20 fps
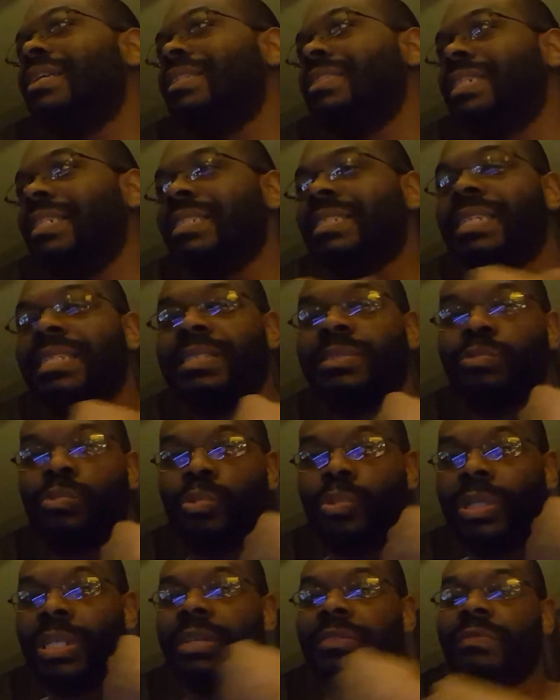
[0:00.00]
This has
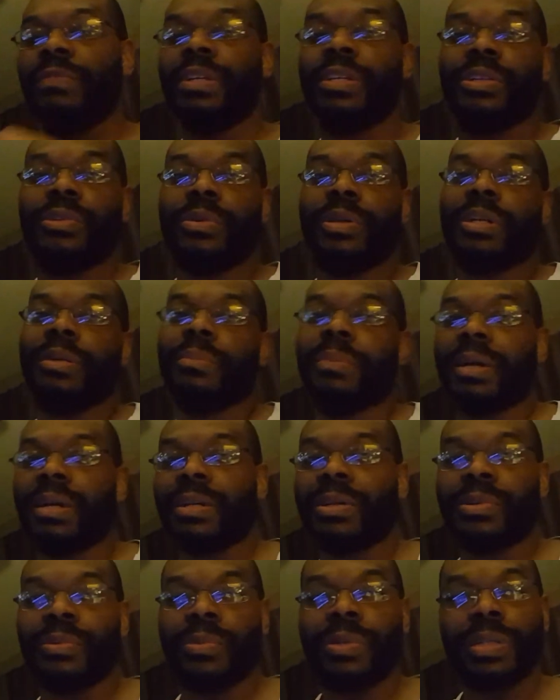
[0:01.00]
reinvigorated my
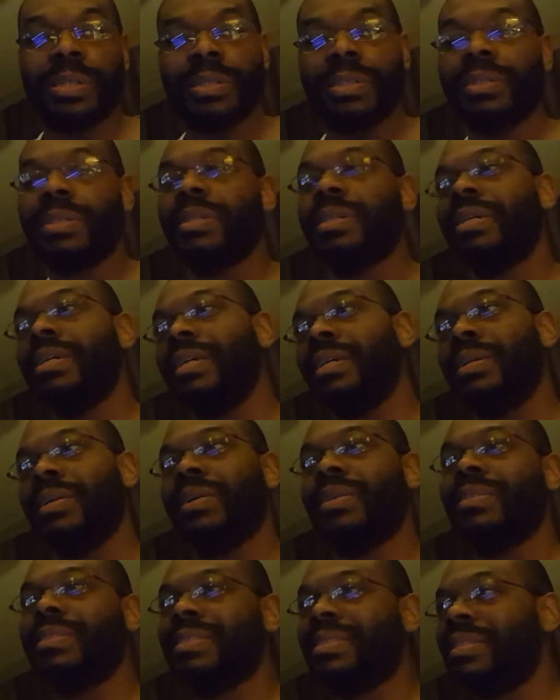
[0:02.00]
career and
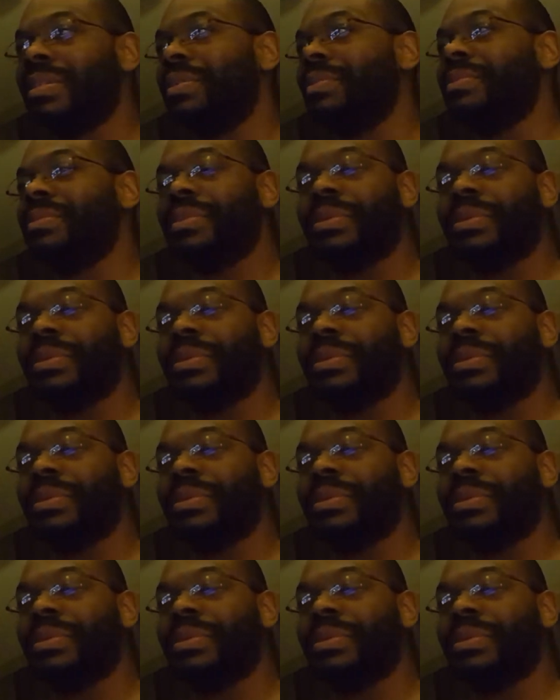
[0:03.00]
all this stuff.